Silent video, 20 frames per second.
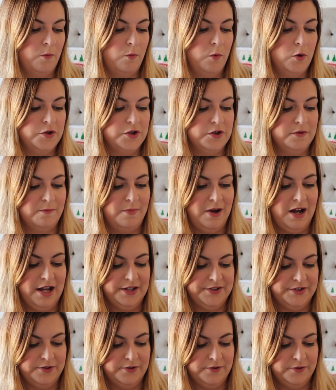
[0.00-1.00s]
Wooden
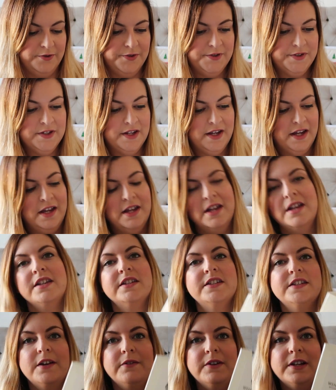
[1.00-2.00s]
Puzzles.
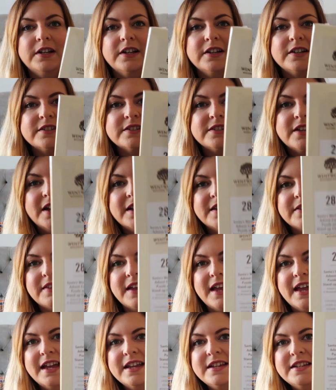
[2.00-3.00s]
So it looks like
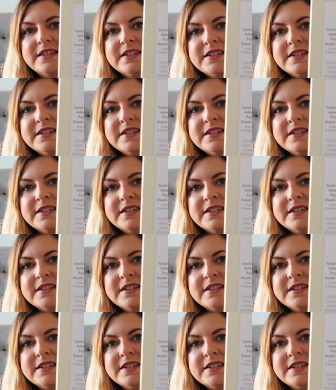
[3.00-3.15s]
this.